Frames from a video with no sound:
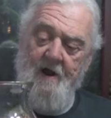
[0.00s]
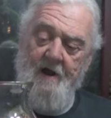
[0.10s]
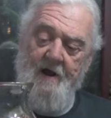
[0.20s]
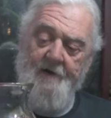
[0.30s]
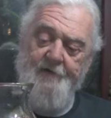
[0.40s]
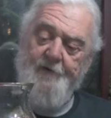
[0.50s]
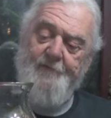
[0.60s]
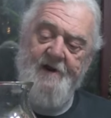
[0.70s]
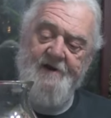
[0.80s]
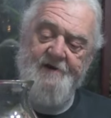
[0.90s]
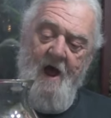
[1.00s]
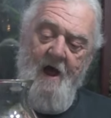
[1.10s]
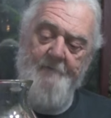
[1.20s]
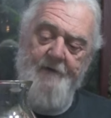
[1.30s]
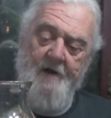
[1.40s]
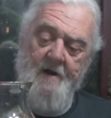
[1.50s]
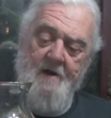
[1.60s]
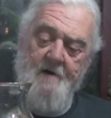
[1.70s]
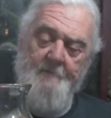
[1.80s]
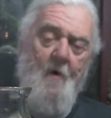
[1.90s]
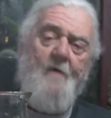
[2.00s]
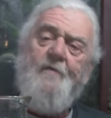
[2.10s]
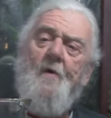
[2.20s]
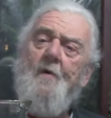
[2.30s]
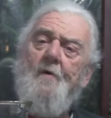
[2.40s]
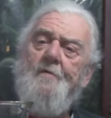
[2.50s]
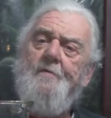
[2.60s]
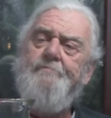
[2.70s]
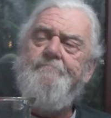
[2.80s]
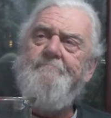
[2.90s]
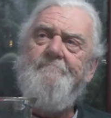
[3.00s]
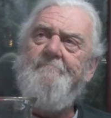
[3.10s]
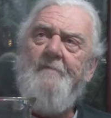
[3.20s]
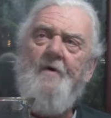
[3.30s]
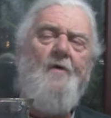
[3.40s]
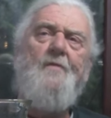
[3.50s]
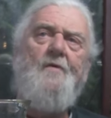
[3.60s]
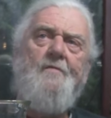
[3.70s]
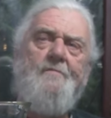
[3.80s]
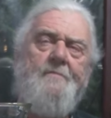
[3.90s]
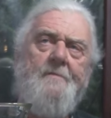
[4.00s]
European hop, more floral, herbal,